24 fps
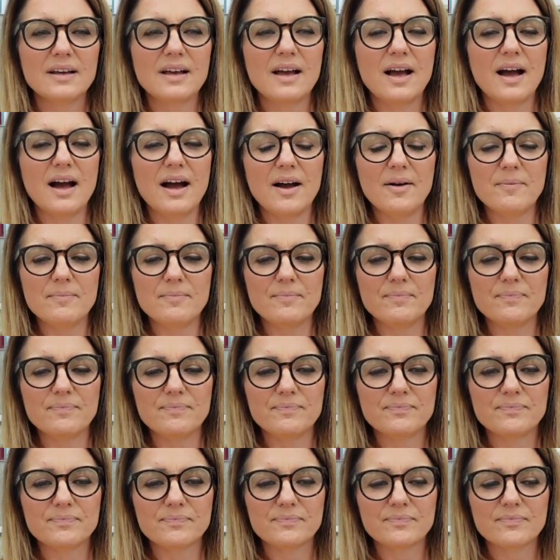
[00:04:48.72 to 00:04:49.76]
Um,
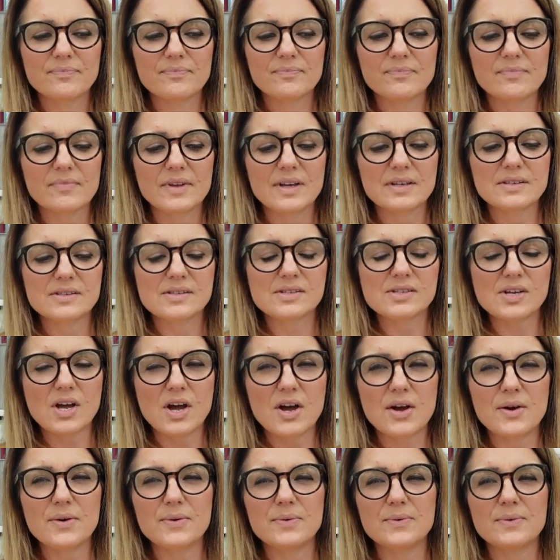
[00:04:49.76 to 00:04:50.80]

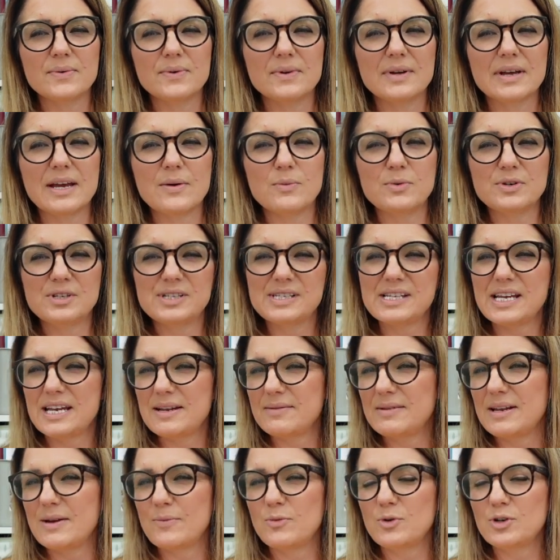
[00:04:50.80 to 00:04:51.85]
so it would
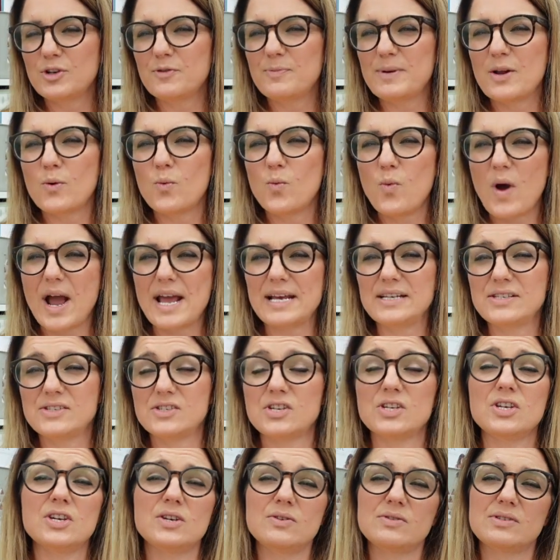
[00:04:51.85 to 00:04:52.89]
seem it would have been a waste
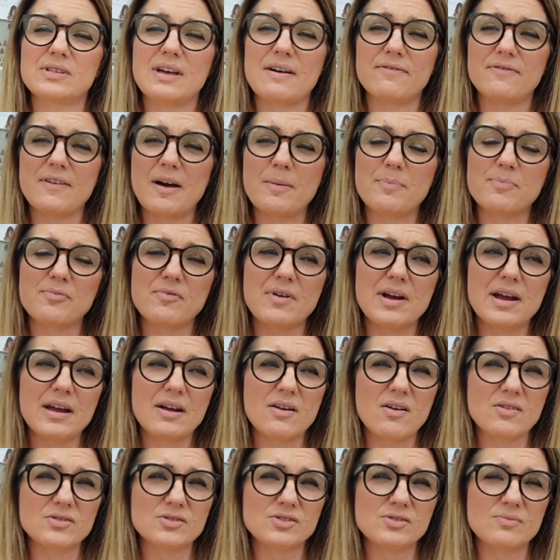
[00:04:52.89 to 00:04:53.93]
to use that
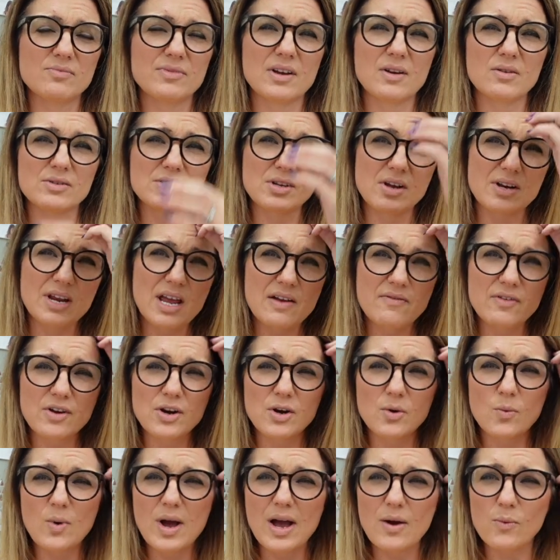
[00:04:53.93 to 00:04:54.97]
fabric on something I was only ever going
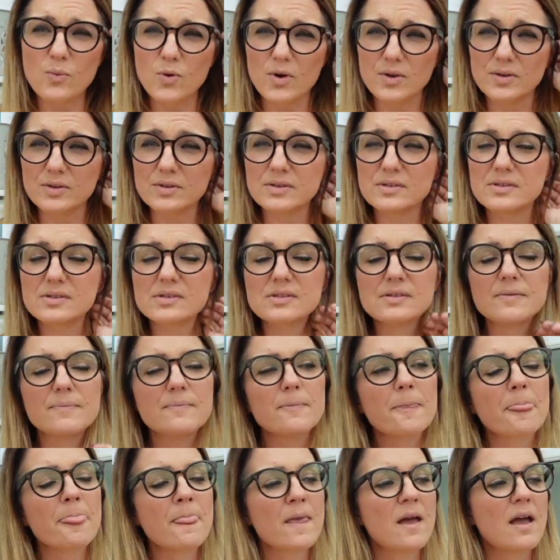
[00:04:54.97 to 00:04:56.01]
to wear once.
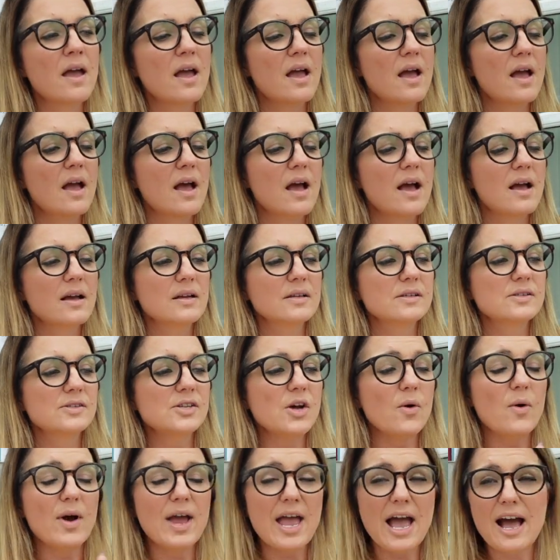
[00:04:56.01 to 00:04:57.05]

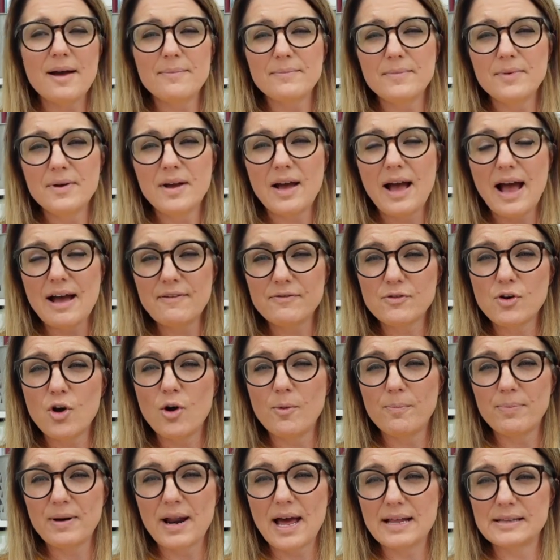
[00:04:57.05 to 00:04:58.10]
So I am, have
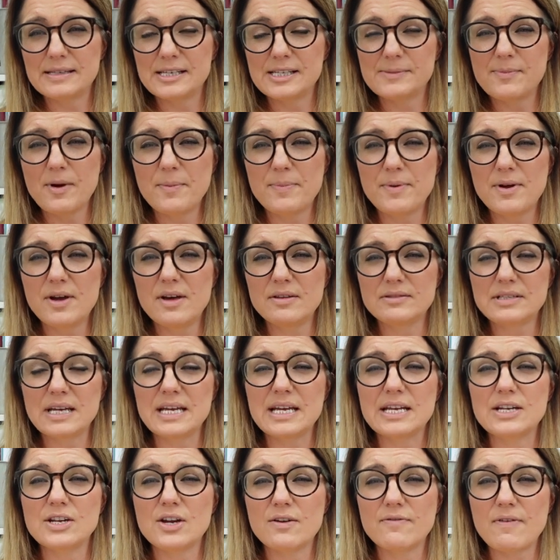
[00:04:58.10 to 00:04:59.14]
got plans. It's my birthday
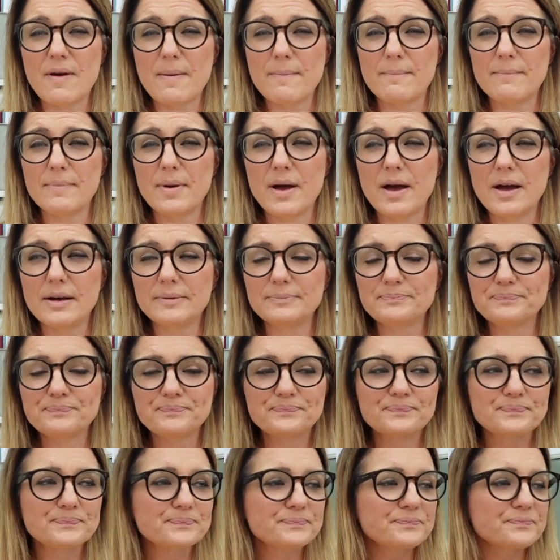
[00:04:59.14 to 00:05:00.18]
in November.
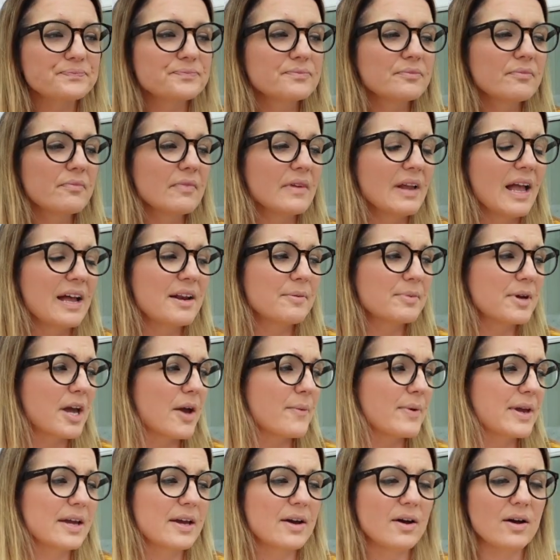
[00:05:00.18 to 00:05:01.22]
I'm
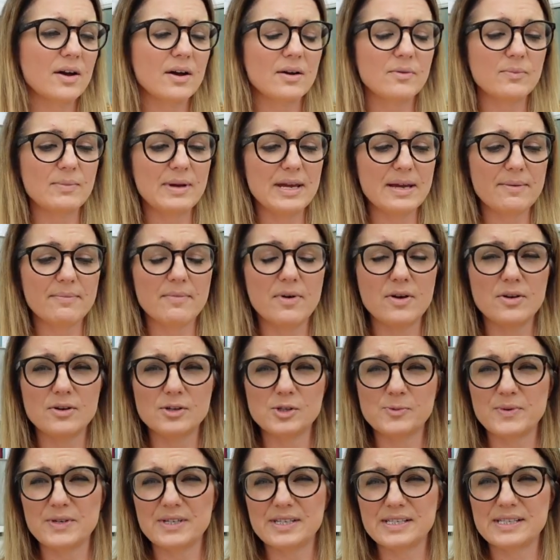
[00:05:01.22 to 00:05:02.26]
going, me and my
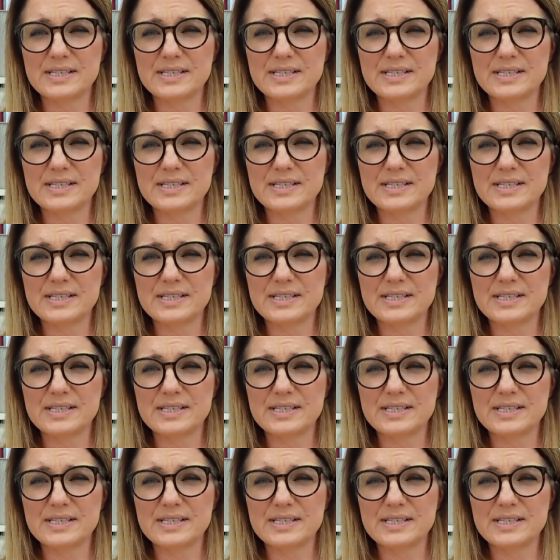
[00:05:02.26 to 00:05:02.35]
husband are